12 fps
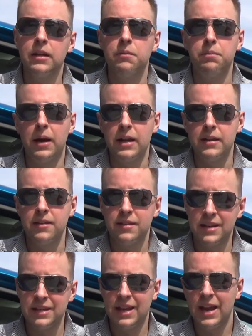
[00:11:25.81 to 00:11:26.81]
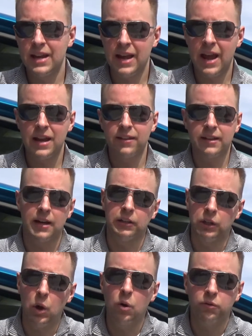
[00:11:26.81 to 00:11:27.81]
But then again, I had like a
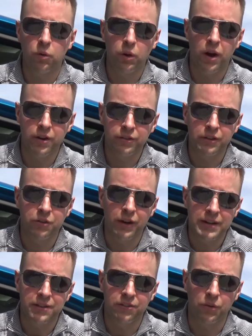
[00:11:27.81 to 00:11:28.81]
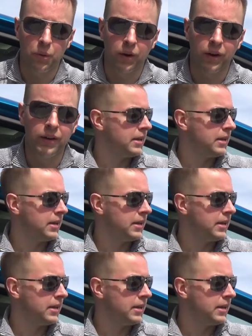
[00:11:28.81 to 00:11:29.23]
low 400 credit score.